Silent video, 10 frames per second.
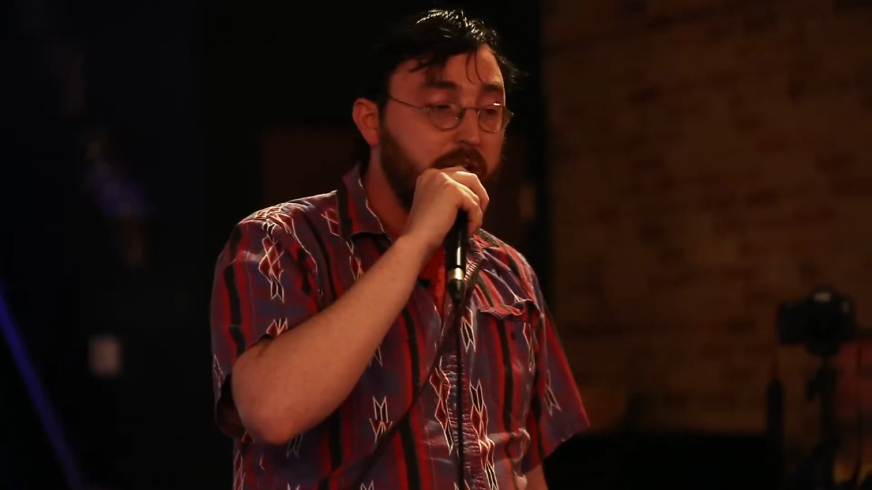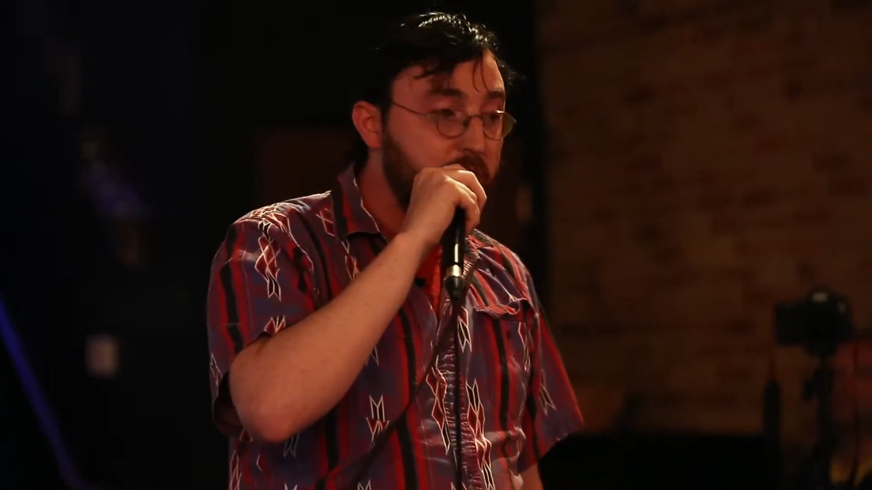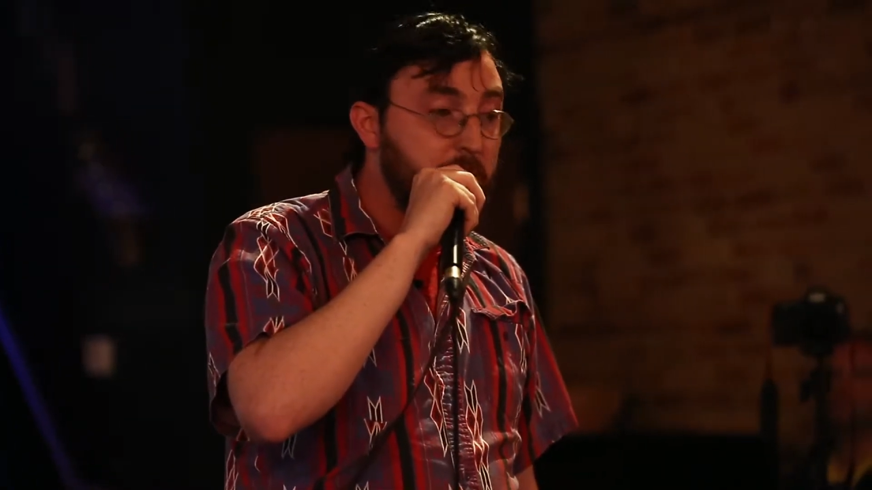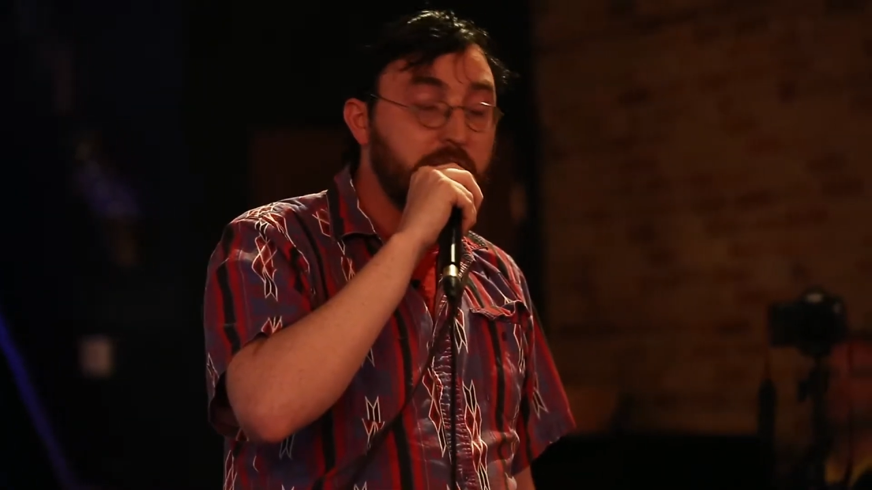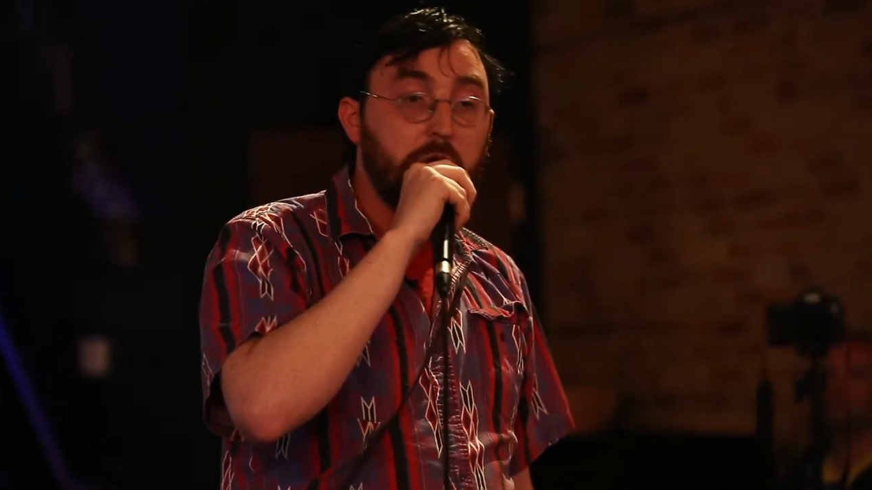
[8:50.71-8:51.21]

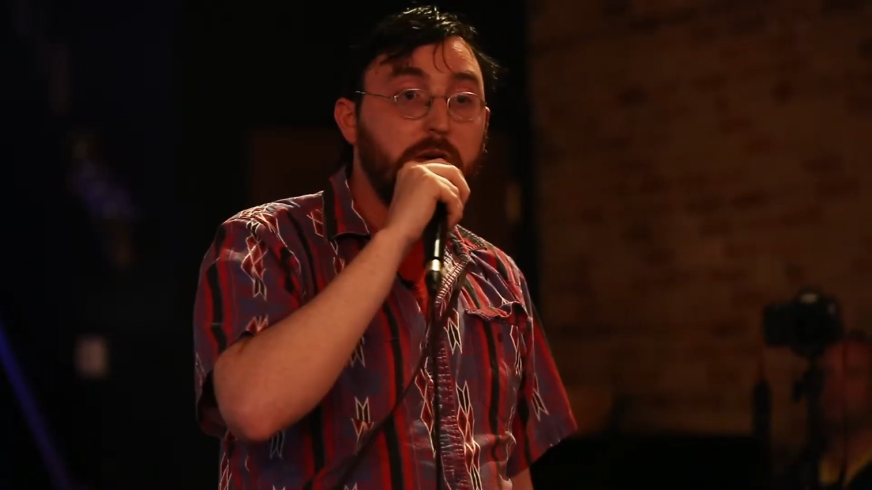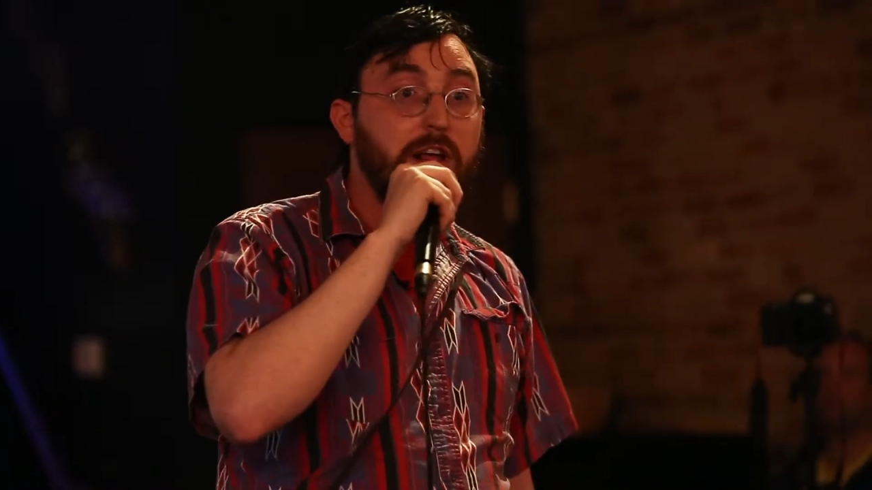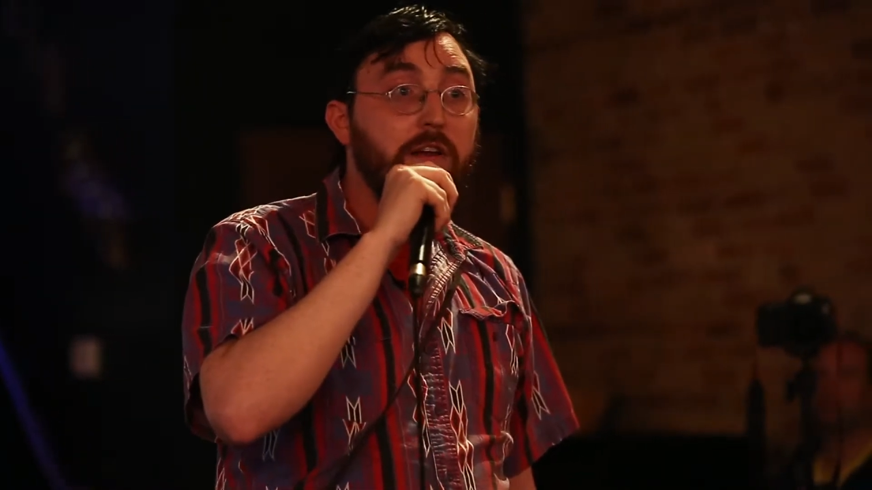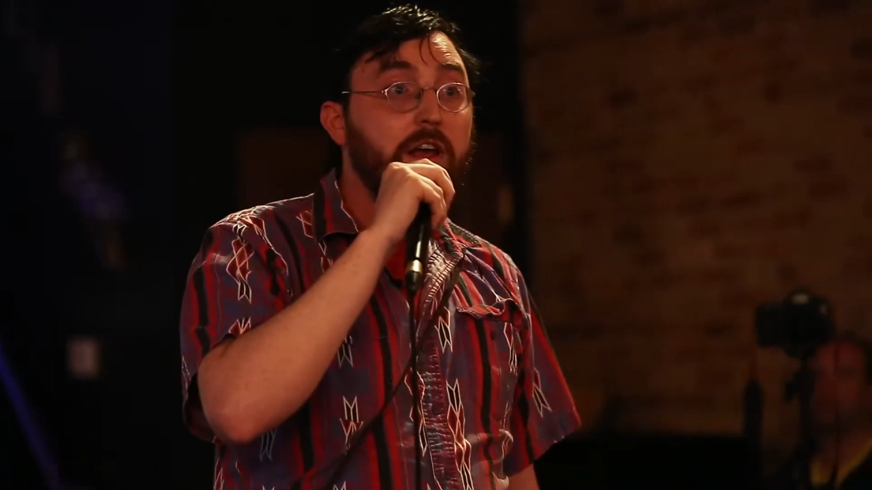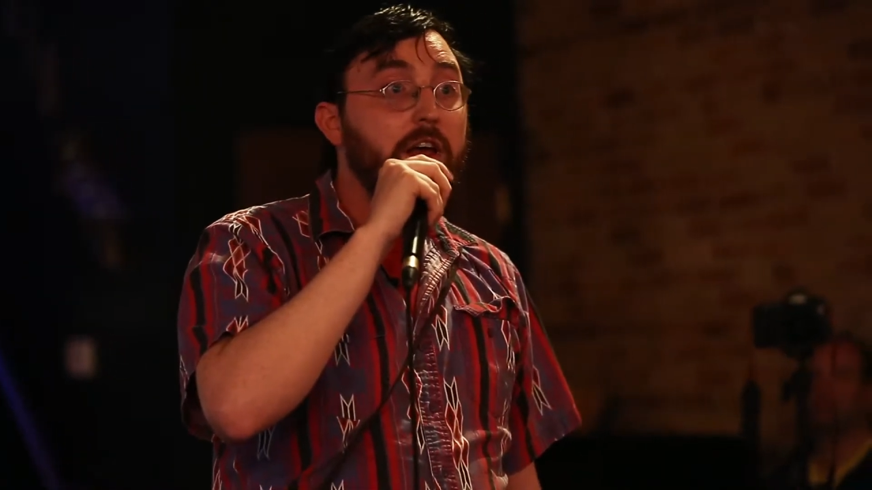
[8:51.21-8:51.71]
He's been doing
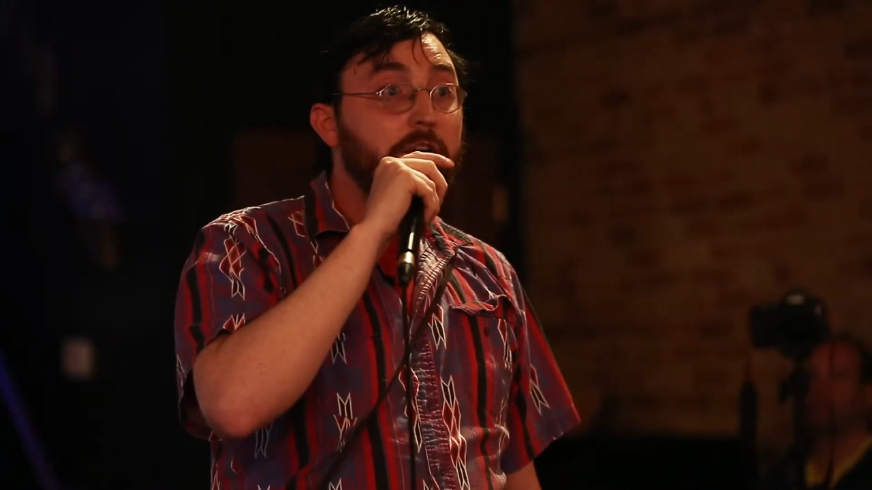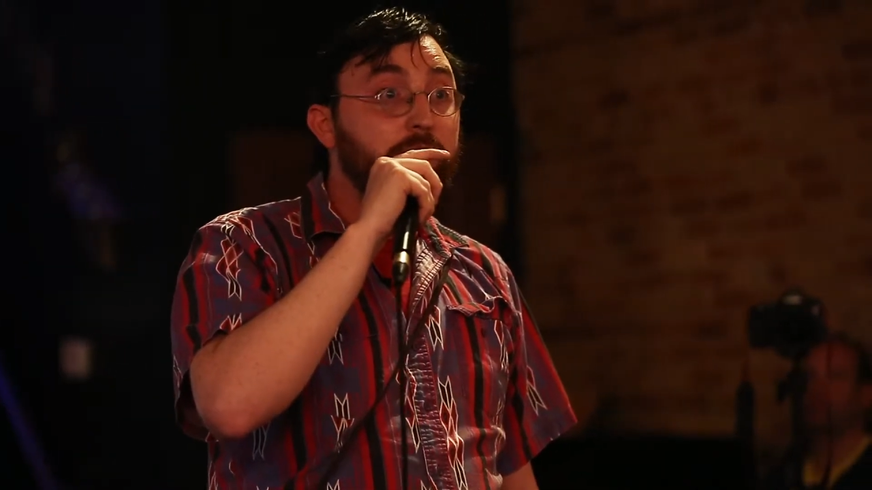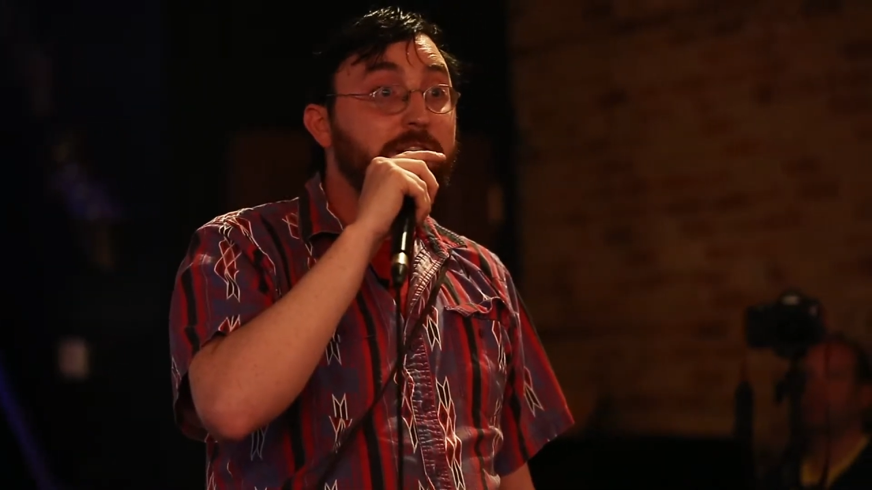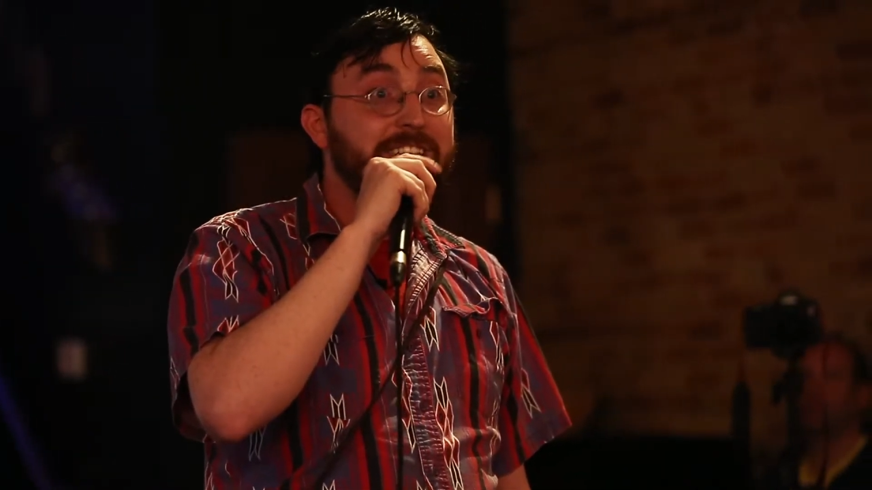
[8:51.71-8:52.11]
it for